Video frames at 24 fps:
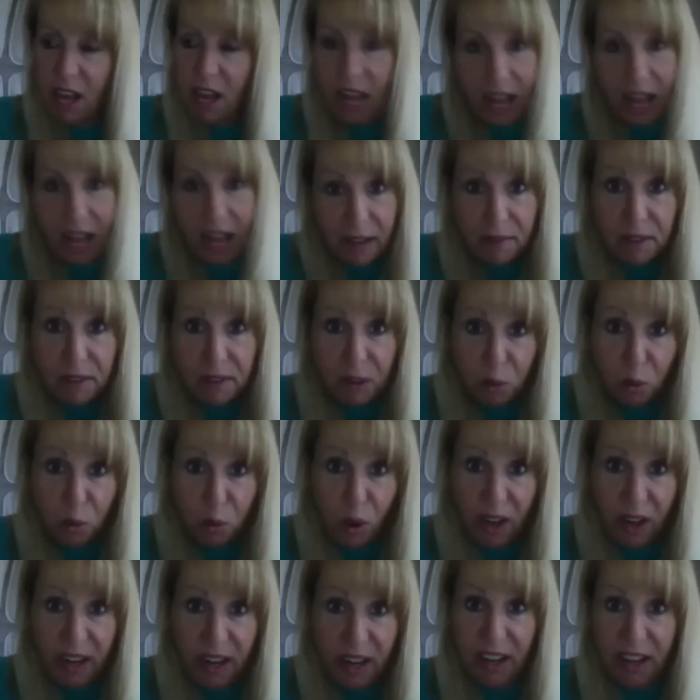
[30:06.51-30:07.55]
Have the
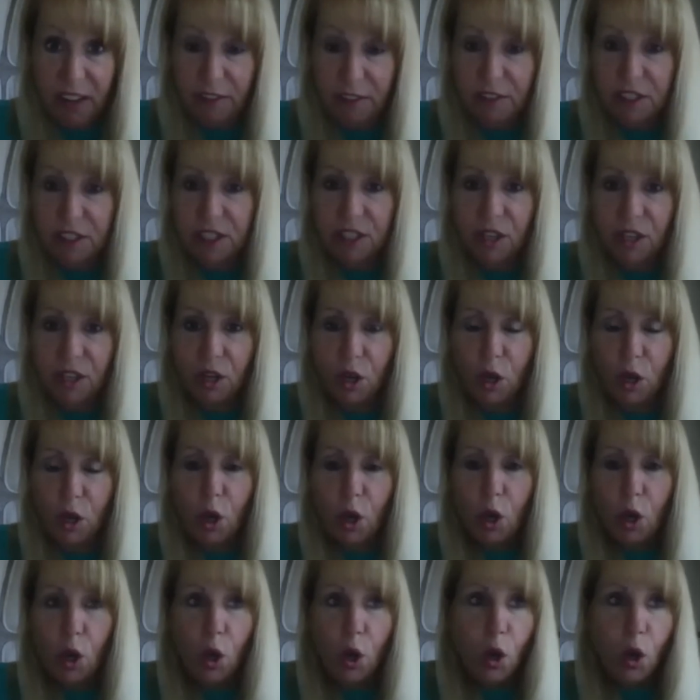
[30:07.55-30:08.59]
what ifs.
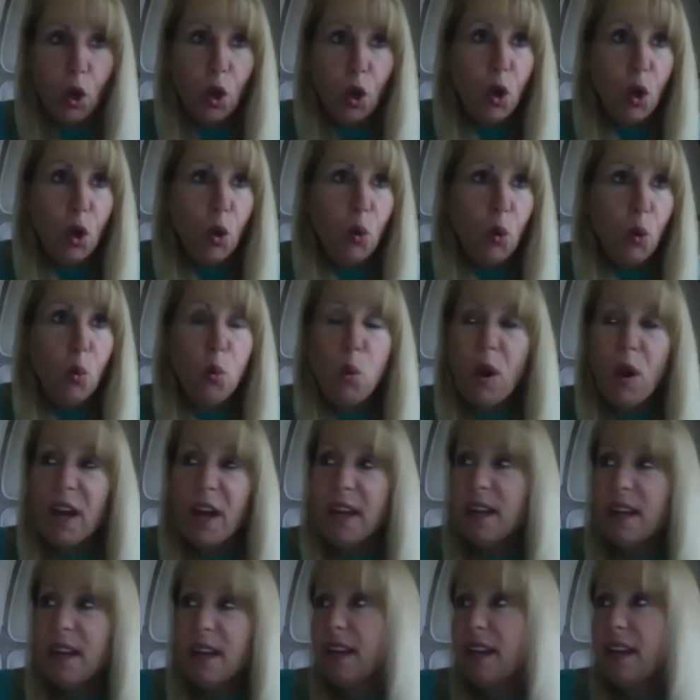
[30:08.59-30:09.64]

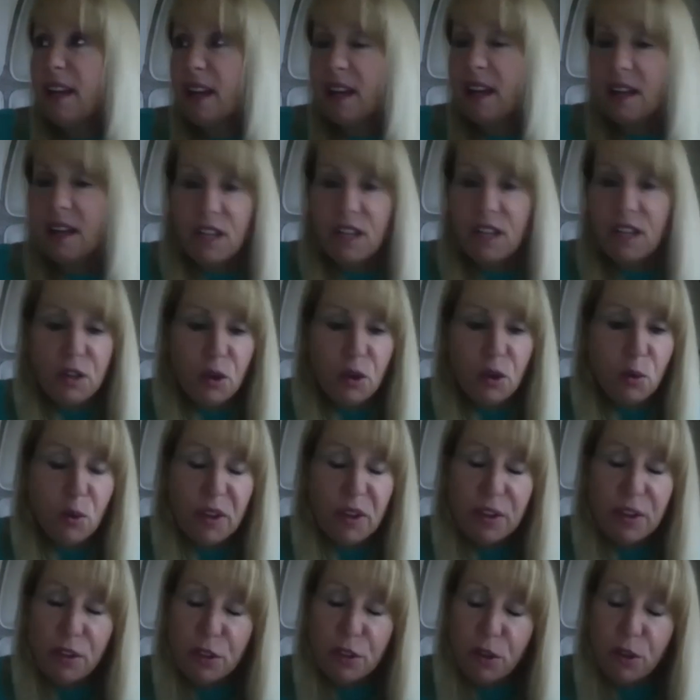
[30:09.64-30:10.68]
What uh, you know,
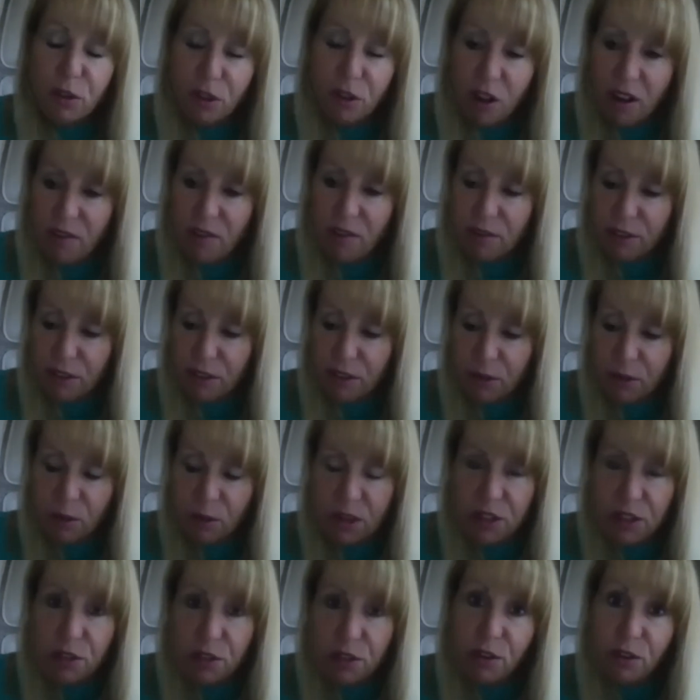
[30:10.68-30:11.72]
whether your comfort, whether
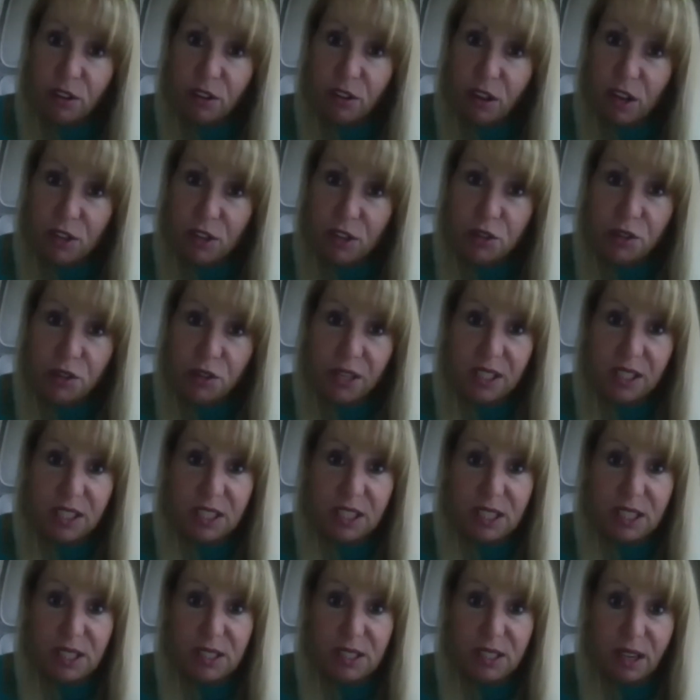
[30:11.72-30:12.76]
your contract
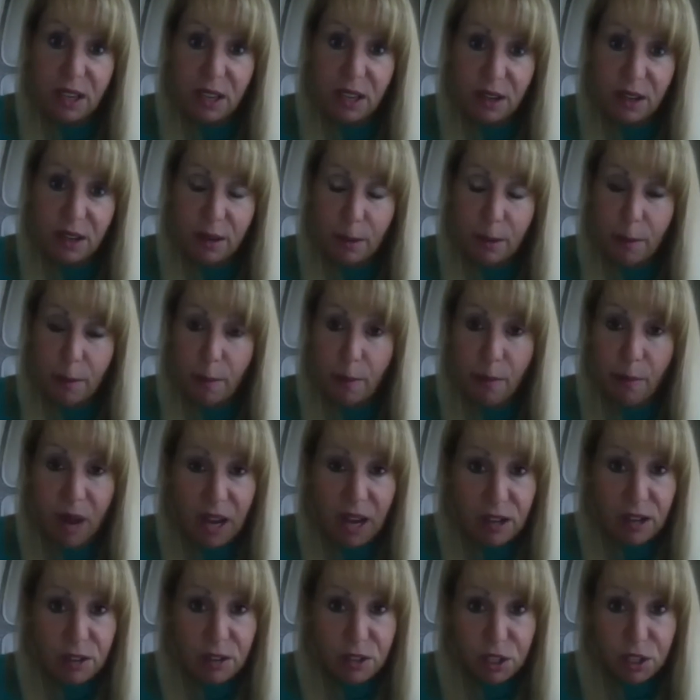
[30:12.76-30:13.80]
is uh,
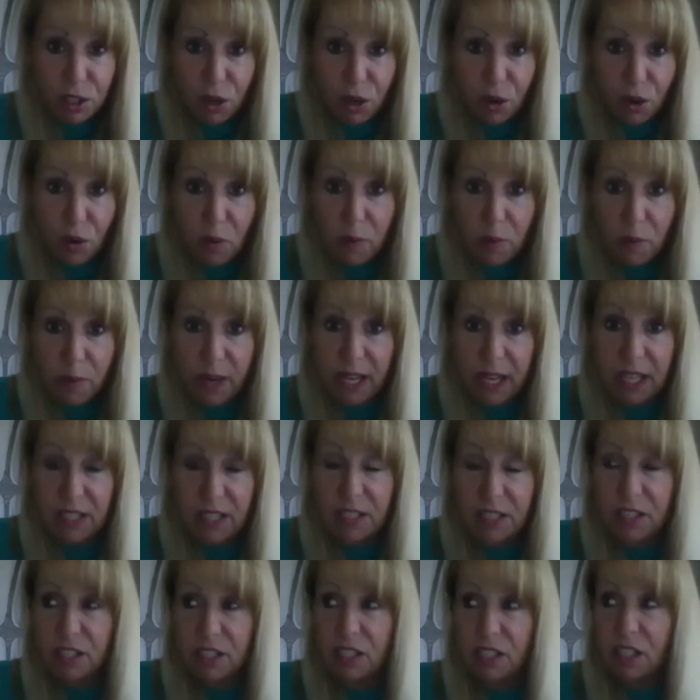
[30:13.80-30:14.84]
milestone
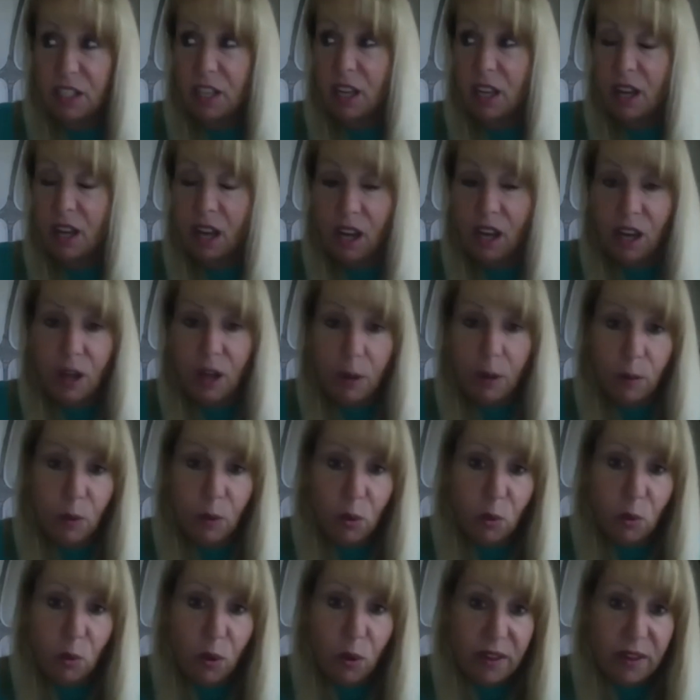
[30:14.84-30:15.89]
based, um,
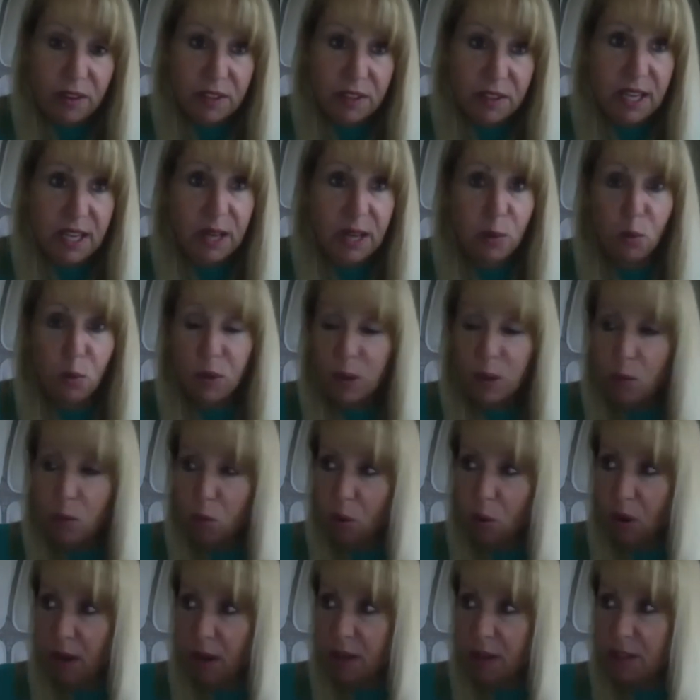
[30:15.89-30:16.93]
whether saying we
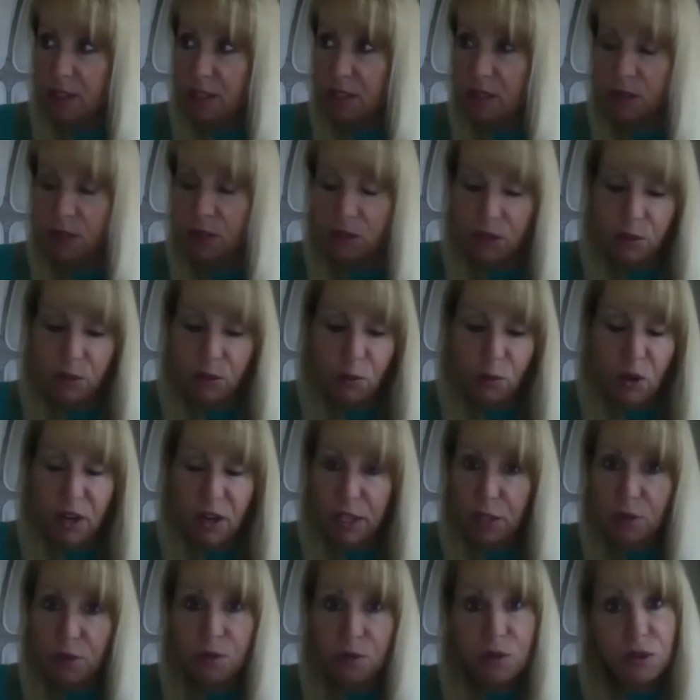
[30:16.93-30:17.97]
want to, want
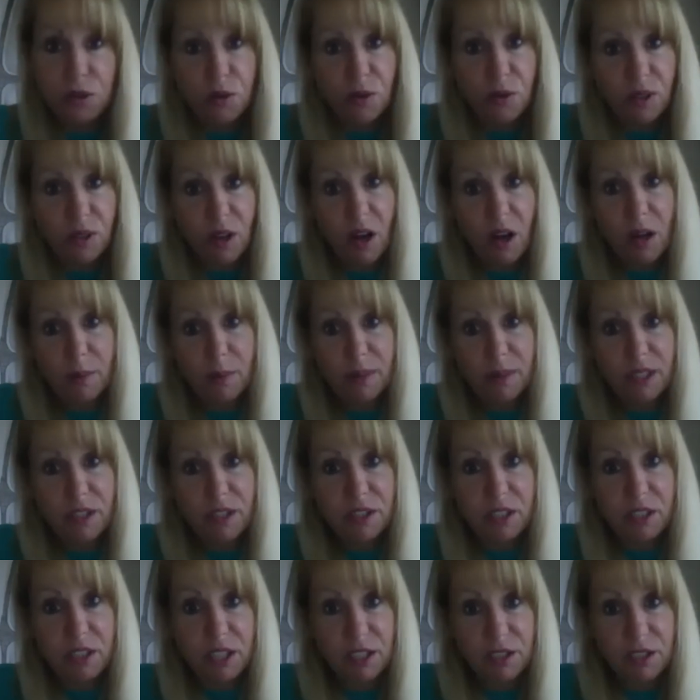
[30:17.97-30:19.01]
you to accomplish
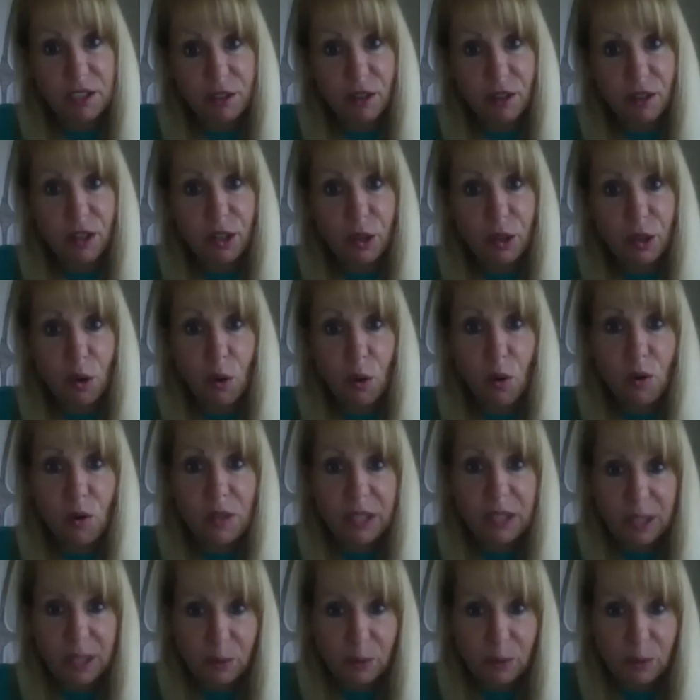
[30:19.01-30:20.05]
these certain goals,
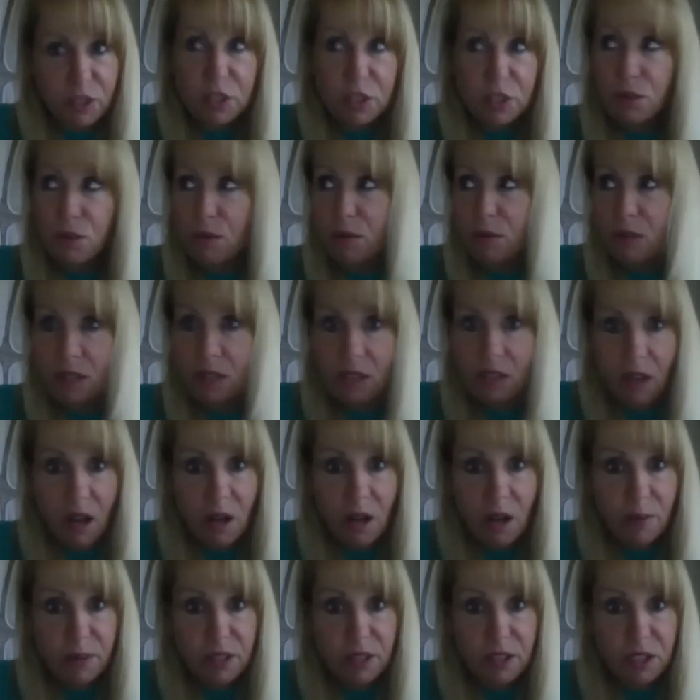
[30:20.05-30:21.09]
and once you
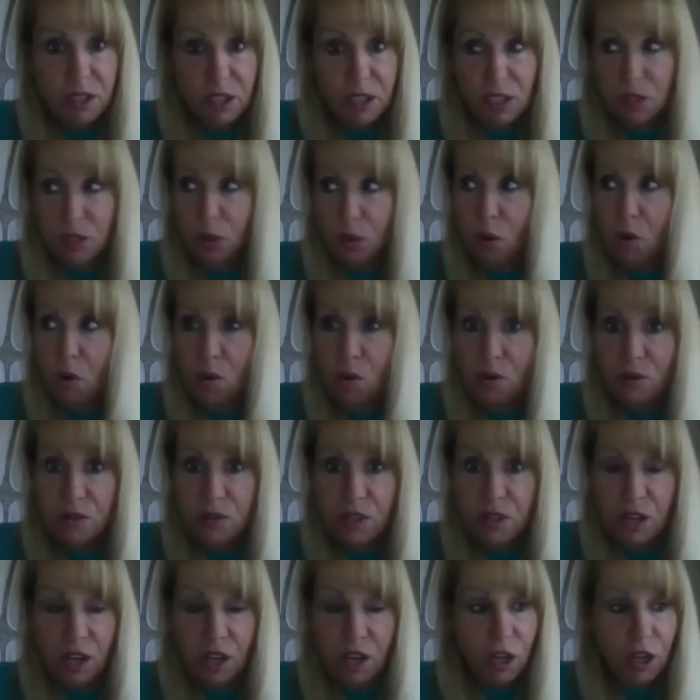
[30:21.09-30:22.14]
accomplish these goals,
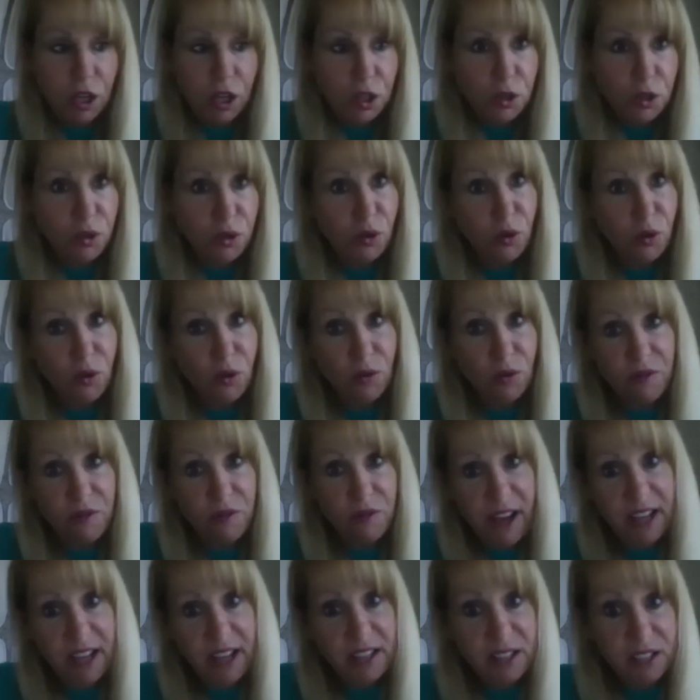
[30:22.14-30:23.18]
you'll
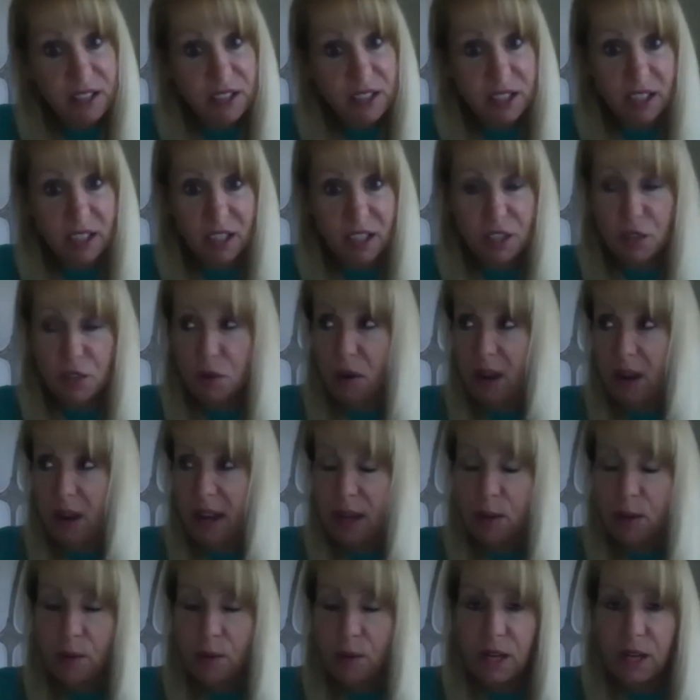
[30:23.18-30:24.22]
vest in your
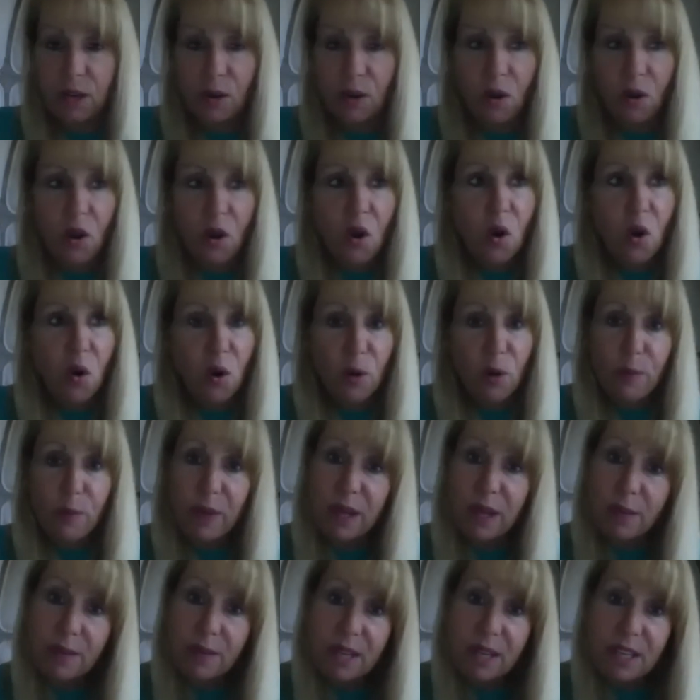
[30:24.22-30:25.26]
equity, or
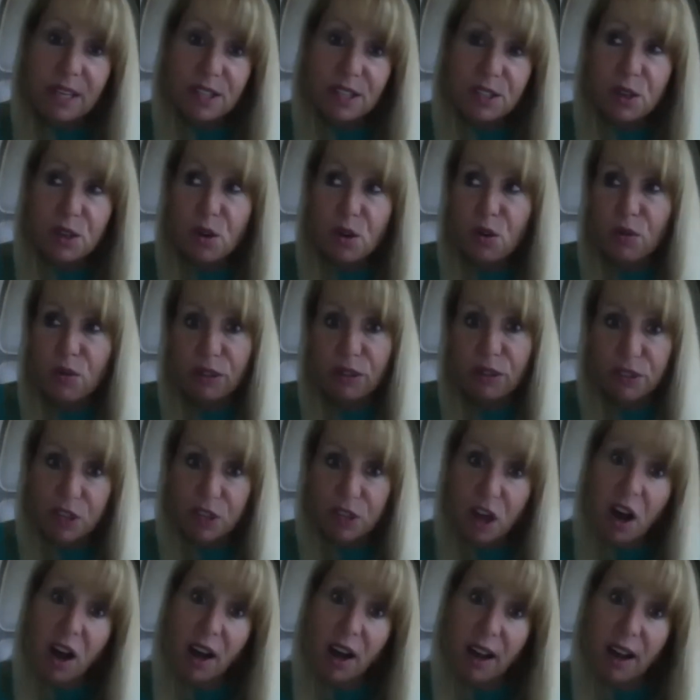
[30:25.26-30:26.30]
maybe it's over
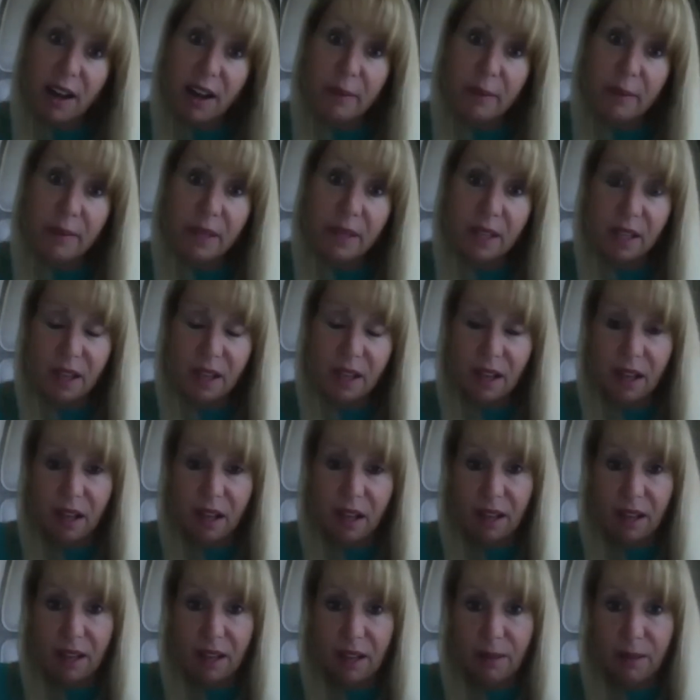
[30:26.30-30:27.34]
time mm-hmm.